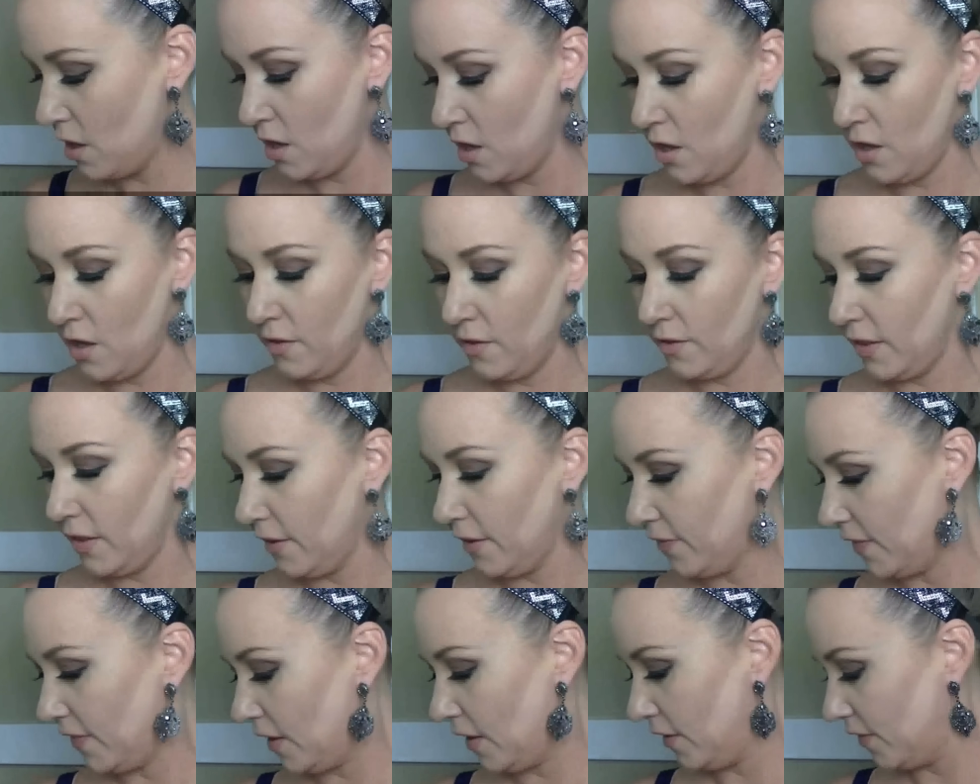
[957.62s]

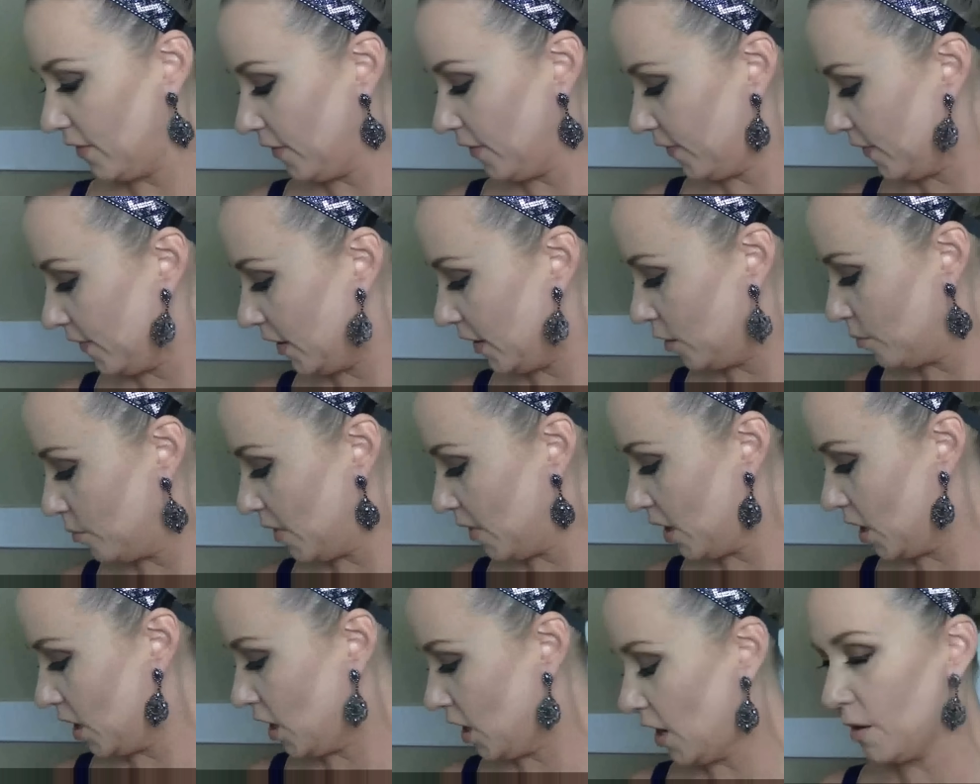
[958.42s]
this is a
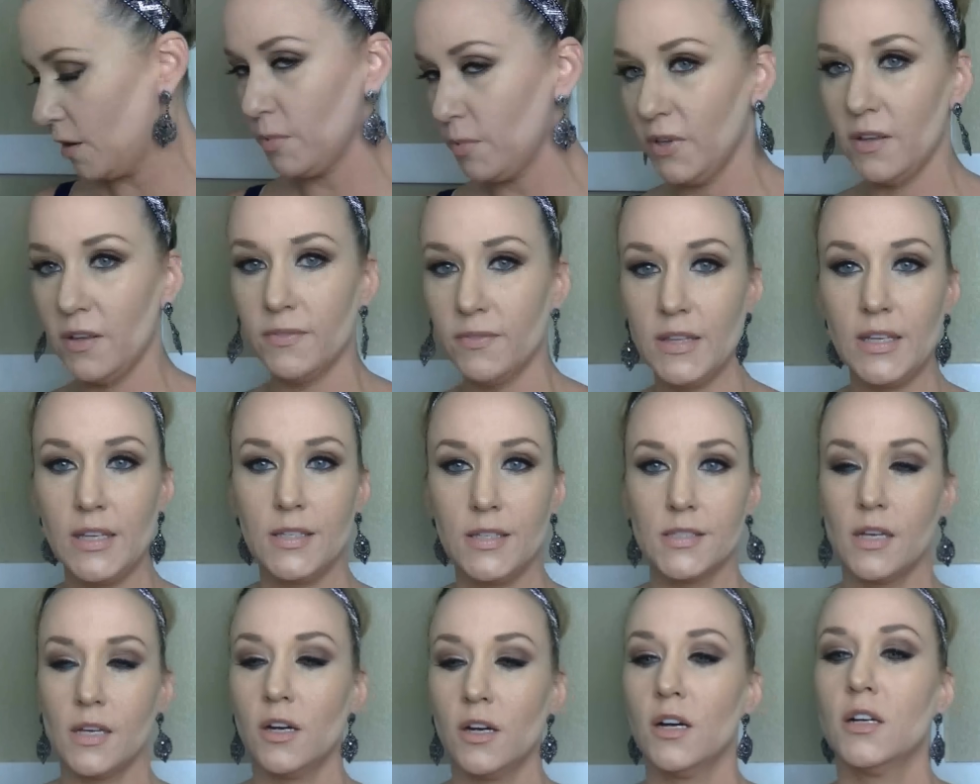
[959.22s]
Sigma, I believe
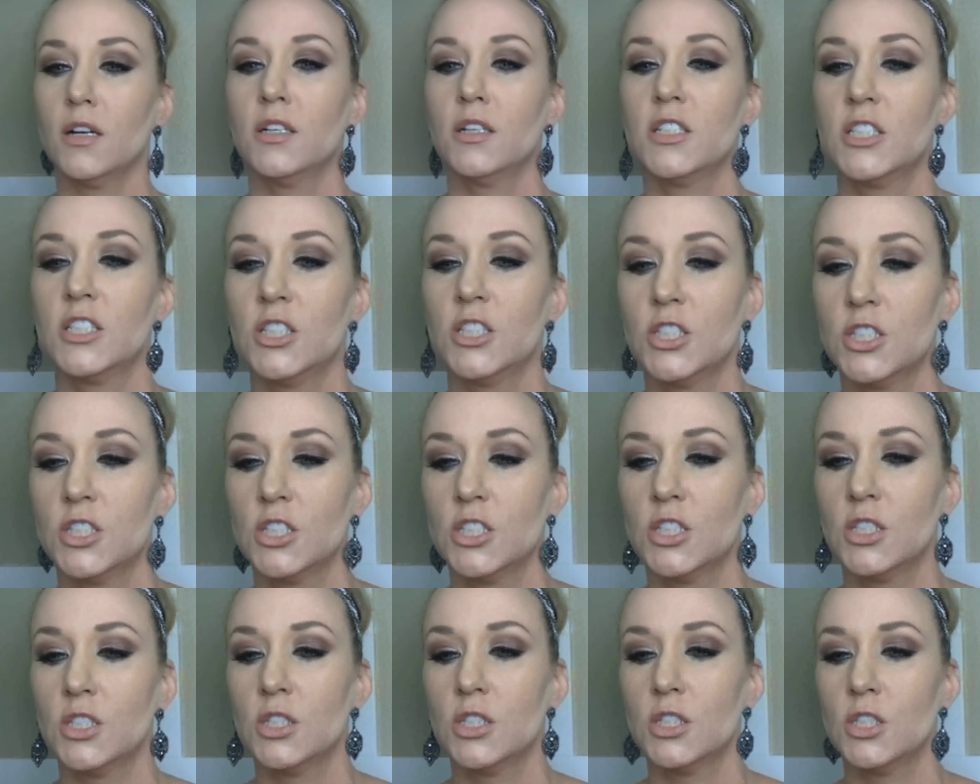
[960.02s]
these are,
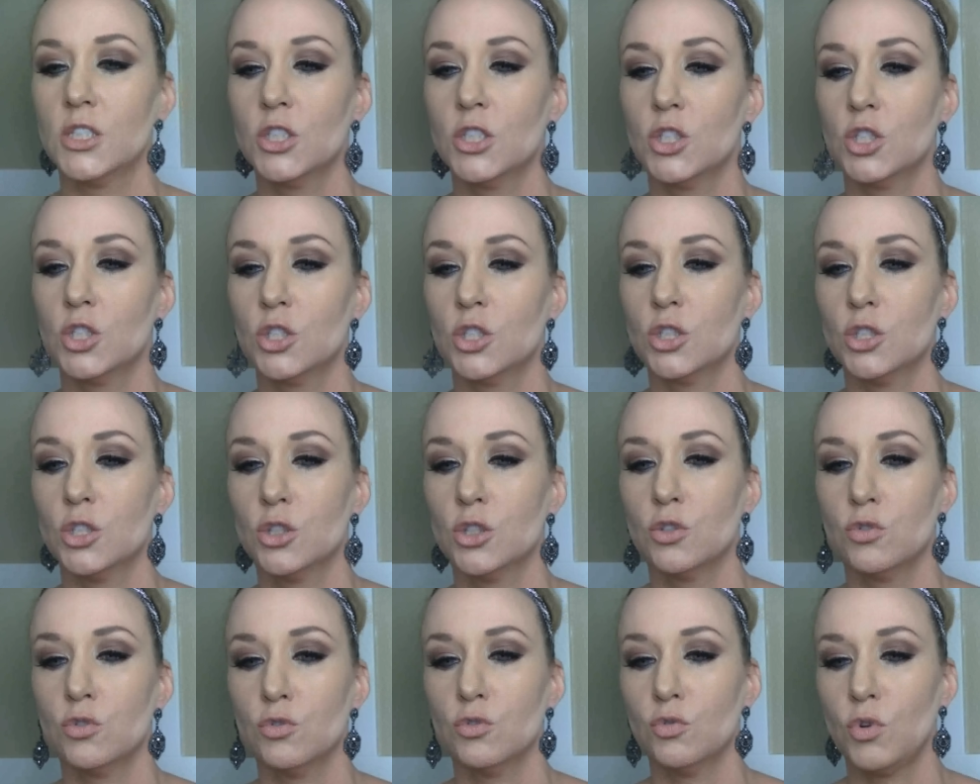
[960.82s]

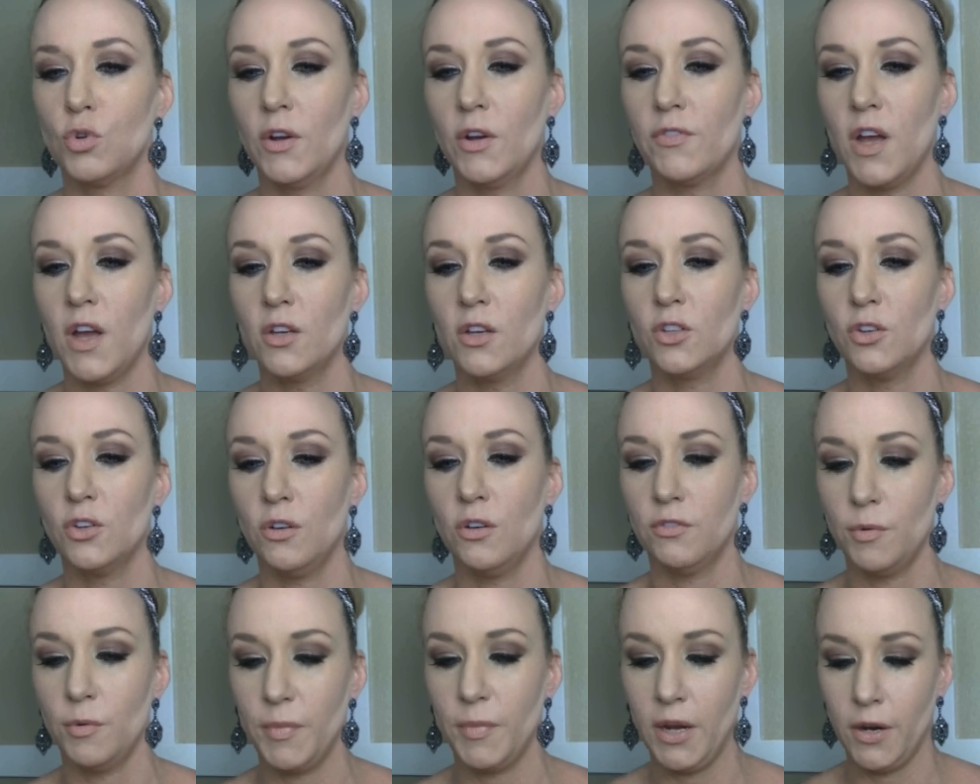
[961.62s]
I've got two of
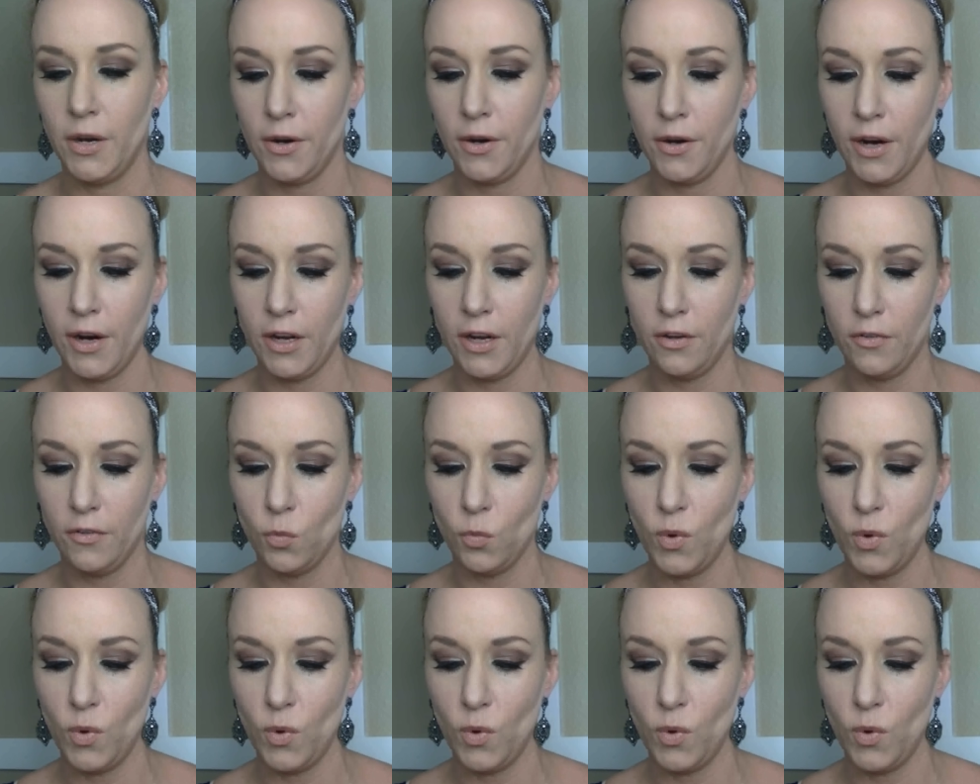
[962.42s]
them here. I use one